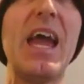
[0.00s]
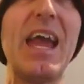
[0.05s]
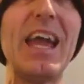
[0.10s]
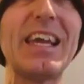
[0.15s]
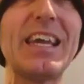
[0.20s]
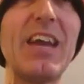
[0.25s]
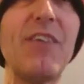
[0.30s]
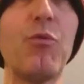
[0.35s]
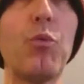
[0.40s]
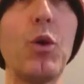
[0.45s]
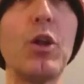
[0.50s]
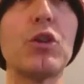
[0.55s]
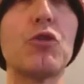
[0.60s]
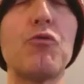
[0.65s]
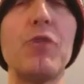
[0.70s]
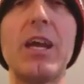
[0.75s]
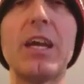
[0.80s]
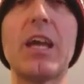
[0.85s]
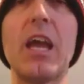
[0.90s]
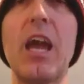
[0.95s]
He gave Will
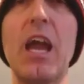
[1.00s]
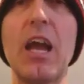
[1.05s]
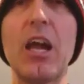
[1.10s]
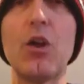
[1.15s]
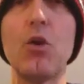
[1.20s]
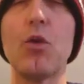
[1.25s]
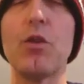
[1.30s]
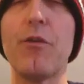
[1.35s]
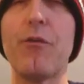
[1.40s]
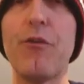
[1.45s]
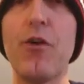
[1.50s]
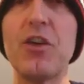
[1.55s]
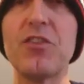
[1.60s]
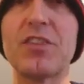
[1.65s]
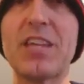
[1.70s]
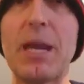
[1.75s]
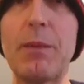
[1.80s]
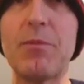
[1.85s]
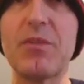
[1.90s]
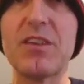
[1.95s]
Grigg, you know, the
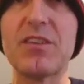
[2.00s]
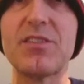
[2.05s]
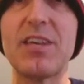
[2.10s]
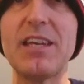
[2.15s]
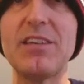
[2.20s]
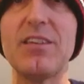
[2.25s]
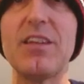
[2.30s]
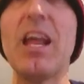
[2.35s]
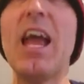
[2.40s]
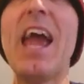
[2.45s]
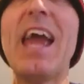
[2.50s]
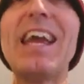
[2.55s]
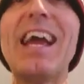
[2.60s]
first game of the season.